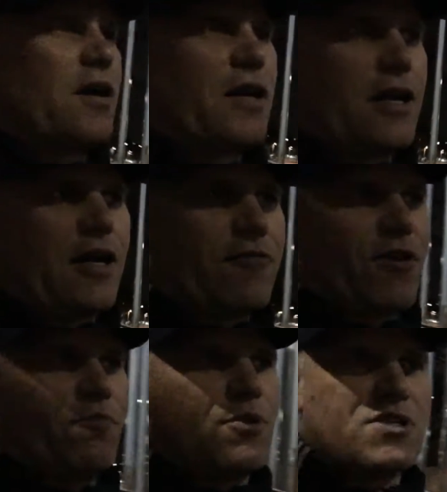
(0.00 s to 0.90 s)
you know, if
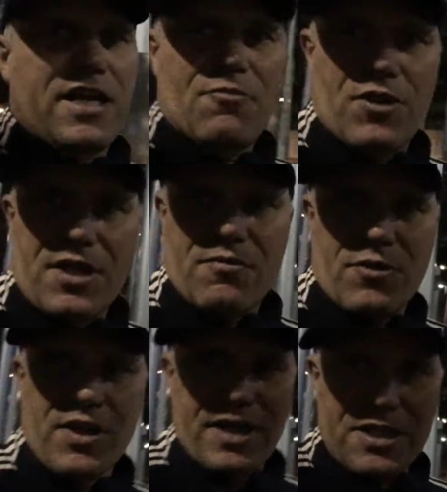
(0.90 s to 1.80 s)
I'm presented with
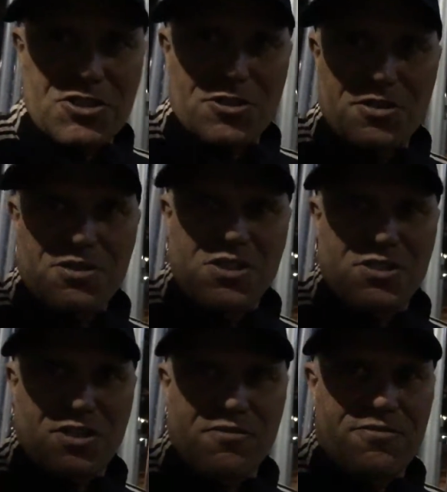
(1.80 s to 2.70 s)
an issue to
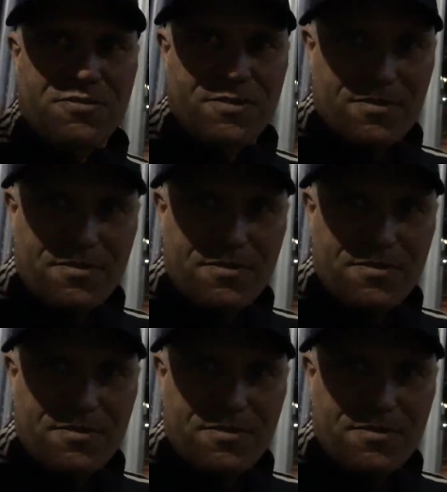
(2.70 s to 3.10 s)
sort of